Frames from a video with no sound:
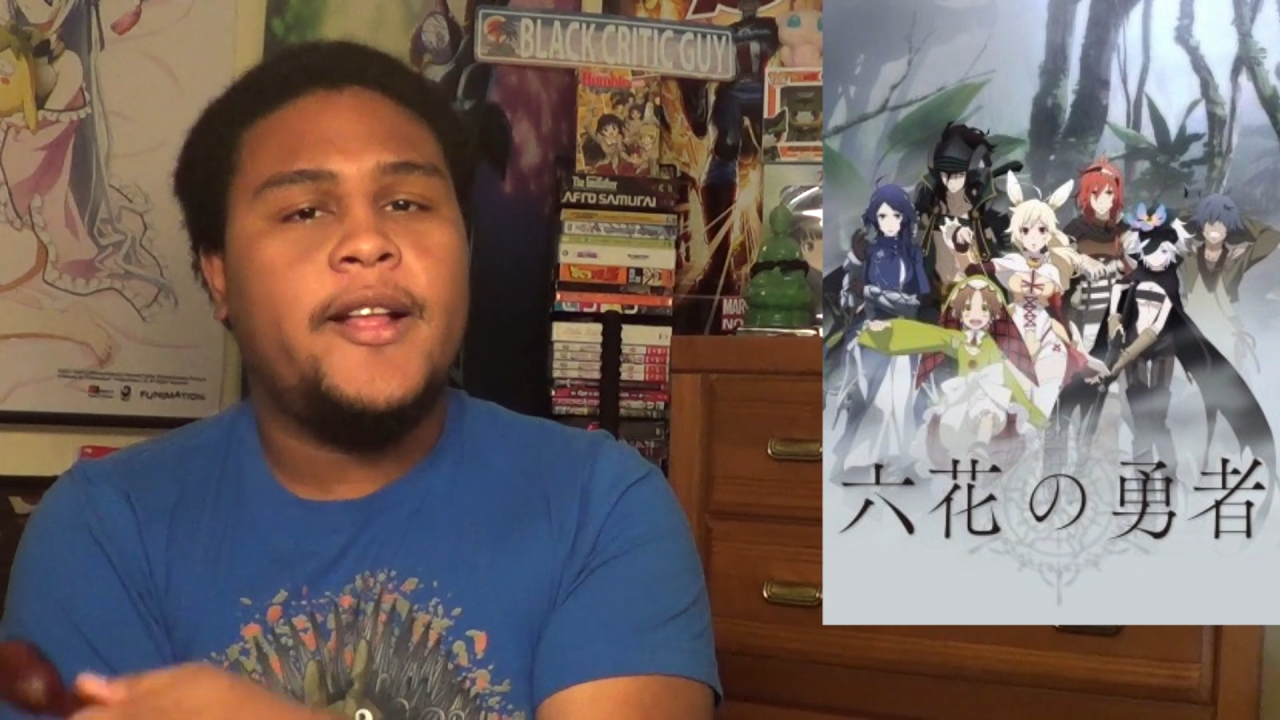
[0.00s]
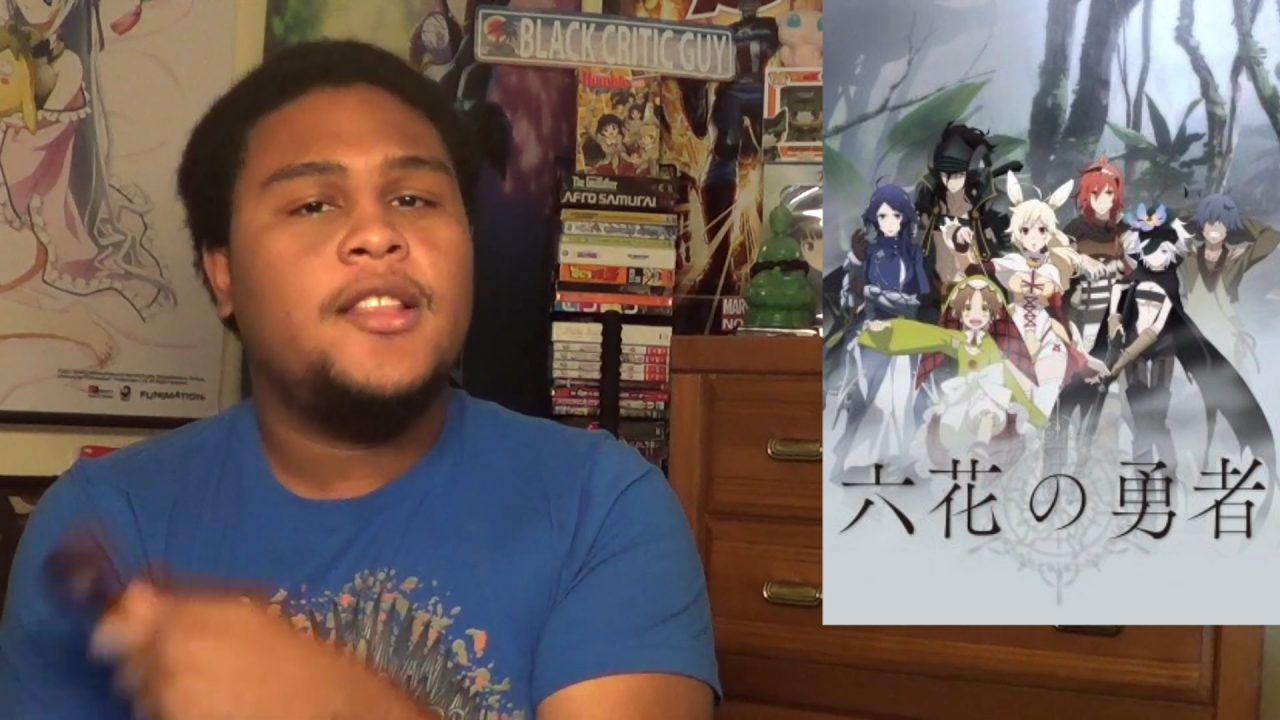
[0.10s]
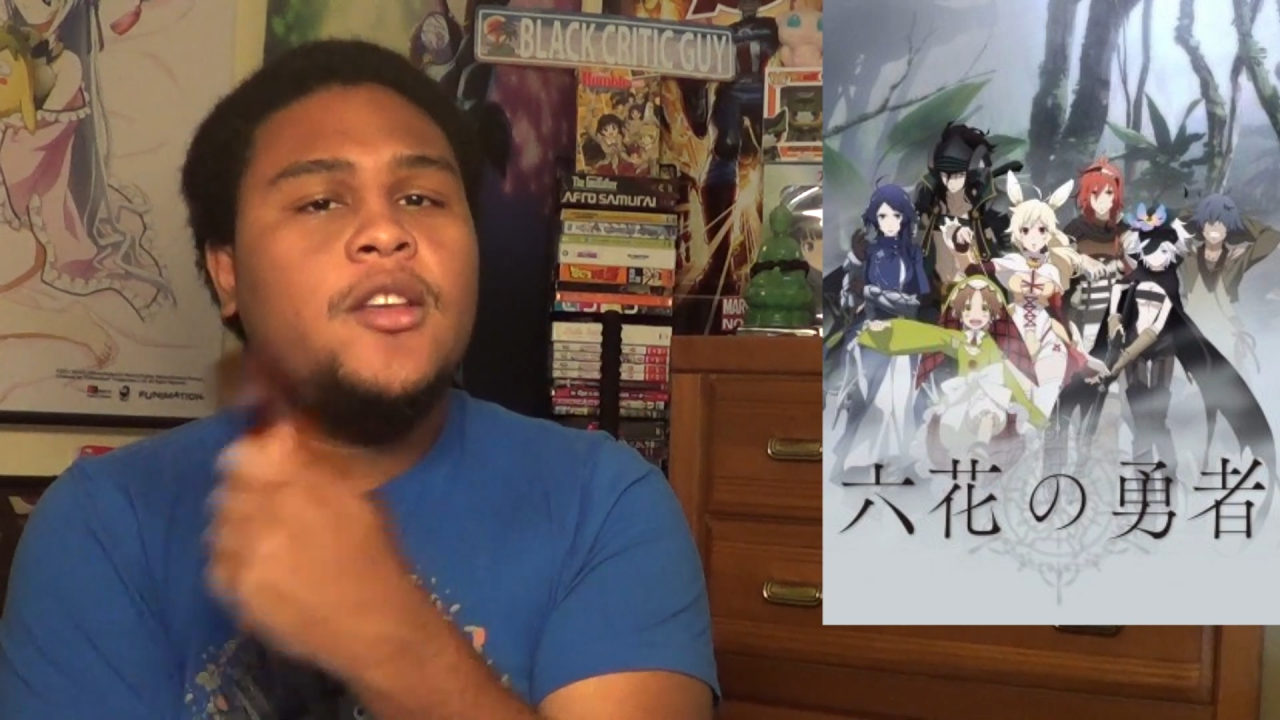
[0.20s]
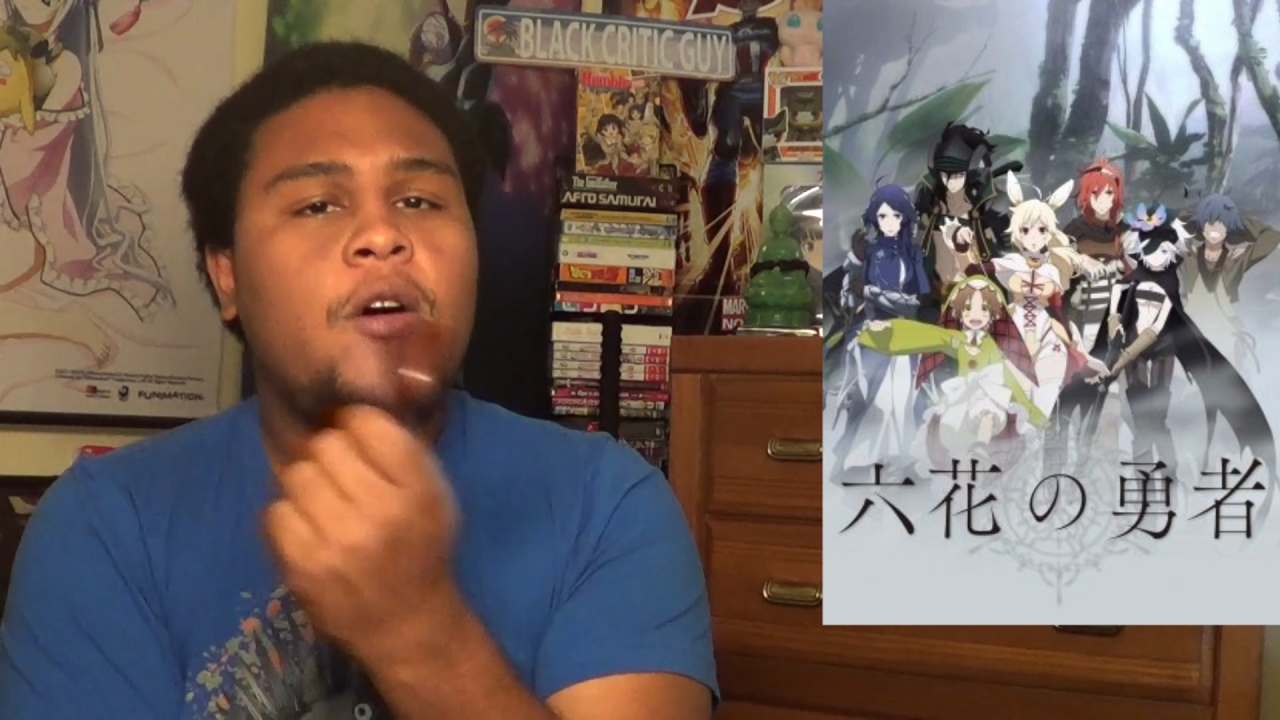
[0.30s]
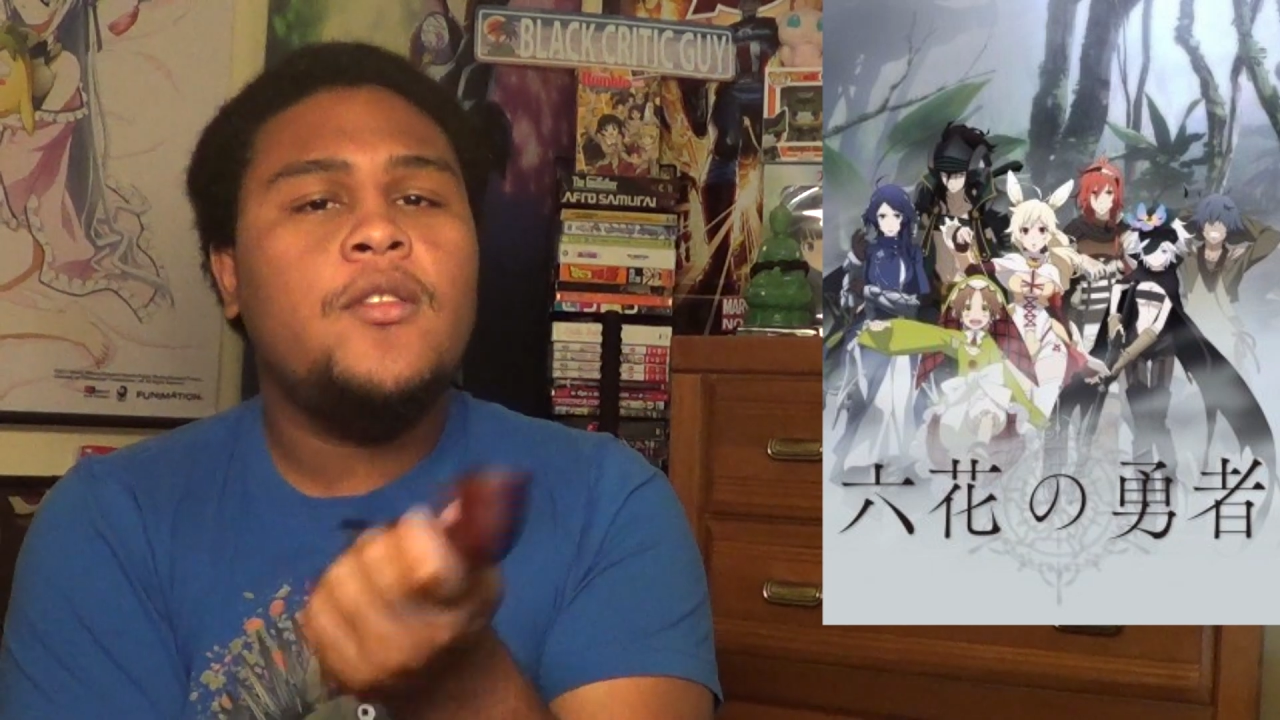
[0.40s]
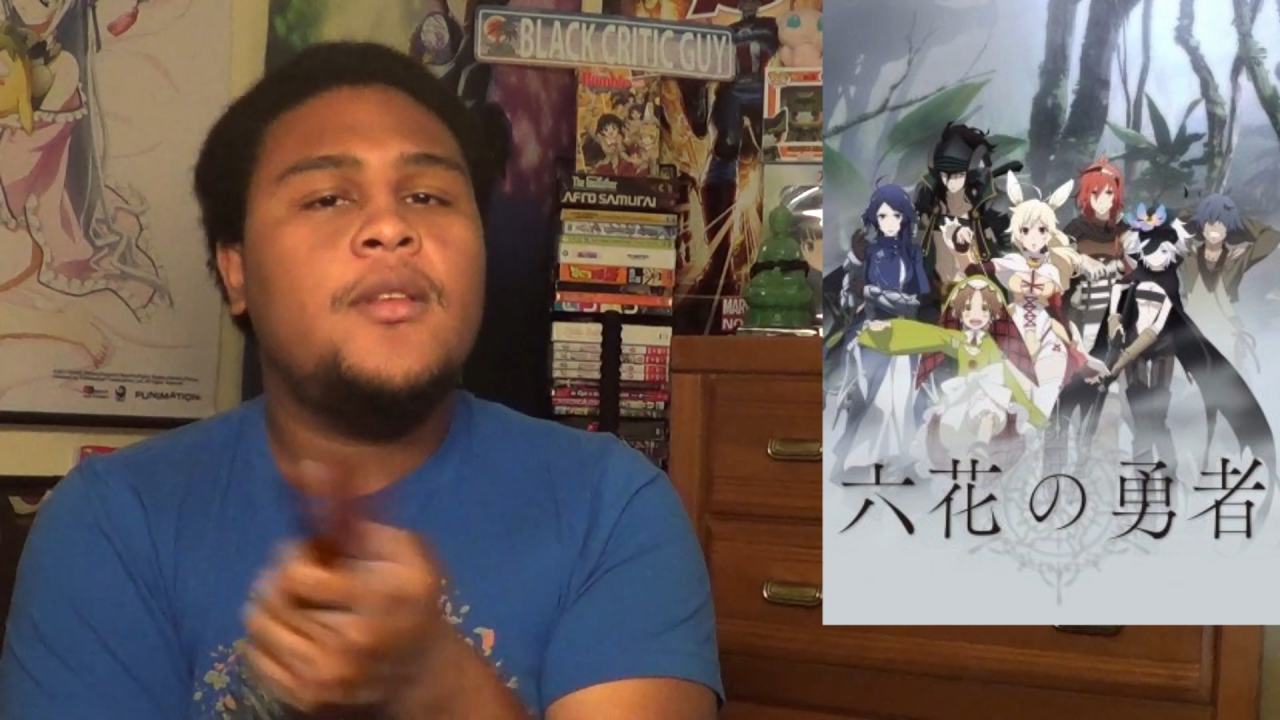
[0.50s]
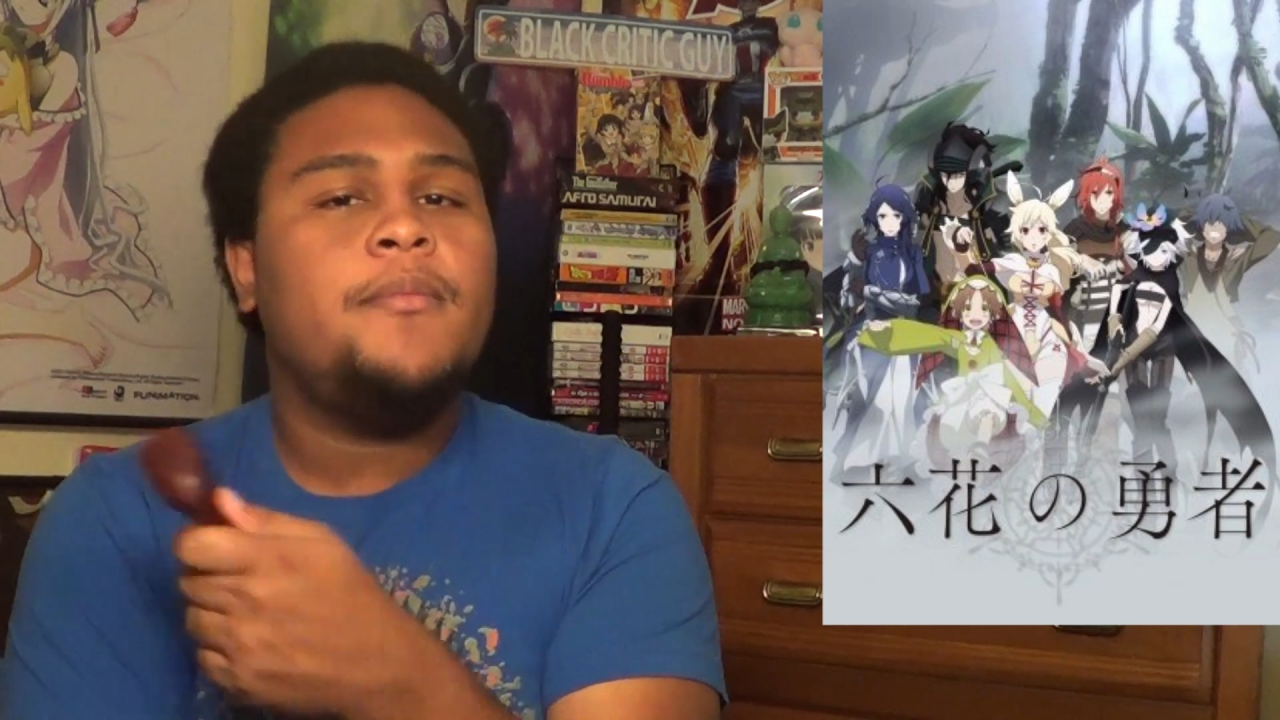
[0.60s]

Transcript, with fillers: and though the